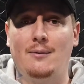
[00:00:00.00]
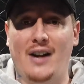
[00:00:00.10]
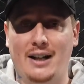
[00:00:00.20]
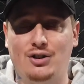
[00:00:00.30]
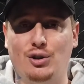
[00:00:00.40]

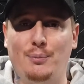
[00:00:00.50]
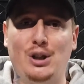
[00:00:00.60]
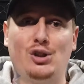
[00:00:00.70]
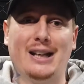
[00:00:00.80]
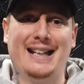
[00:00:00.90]
via
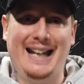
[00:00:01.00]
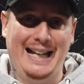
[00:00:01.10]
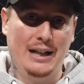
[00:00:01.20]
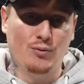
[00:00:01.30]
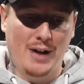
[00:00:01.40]
submission
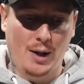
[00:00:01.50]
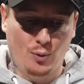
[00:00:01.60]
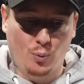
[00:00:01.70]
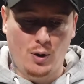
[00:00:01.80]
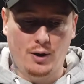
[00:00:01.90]
in
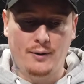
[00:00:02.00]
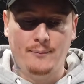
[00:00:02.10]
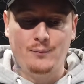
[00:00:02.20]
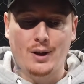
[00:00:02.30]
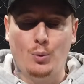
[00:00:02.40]
round one
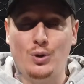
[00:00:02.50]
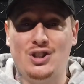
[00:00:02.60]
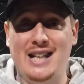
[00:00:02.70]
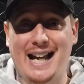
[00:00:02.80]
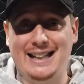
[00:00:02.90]

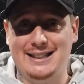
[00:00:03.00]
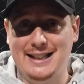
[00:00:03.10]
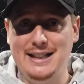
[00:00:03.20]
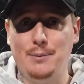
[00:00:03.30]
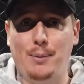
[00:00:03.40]
was
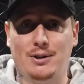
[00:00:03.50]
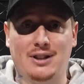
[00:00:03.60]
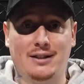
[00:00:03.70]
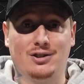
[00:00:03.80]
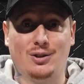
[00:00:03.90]

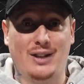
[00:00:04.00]
19%.